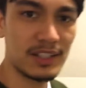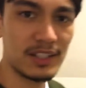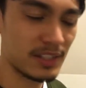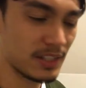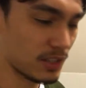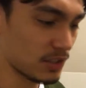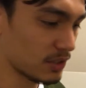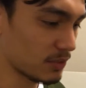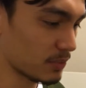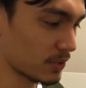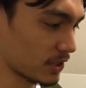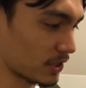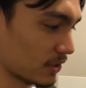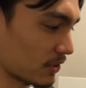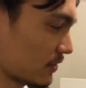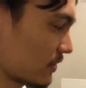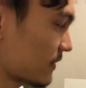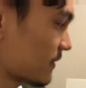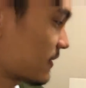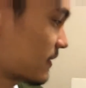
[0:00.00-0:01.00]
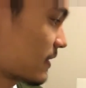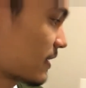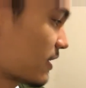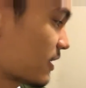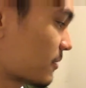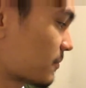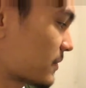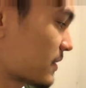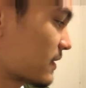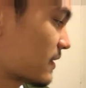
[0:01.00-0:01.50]
continue working on this
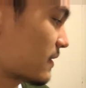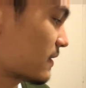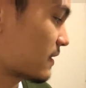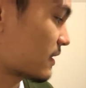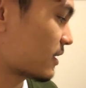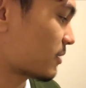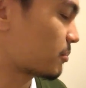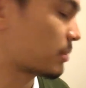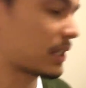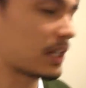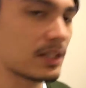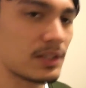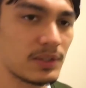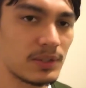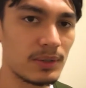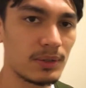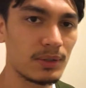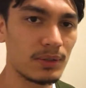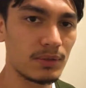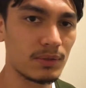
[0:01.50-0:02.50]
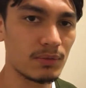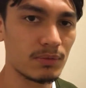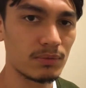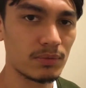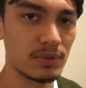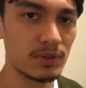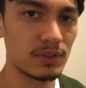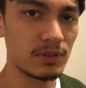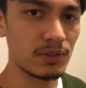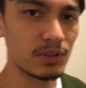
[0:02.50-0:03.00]
setup. This is part 2.
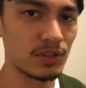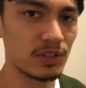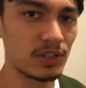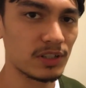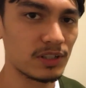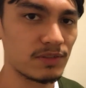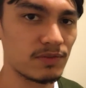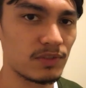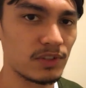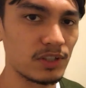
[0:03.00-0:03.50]
We'll see you in the next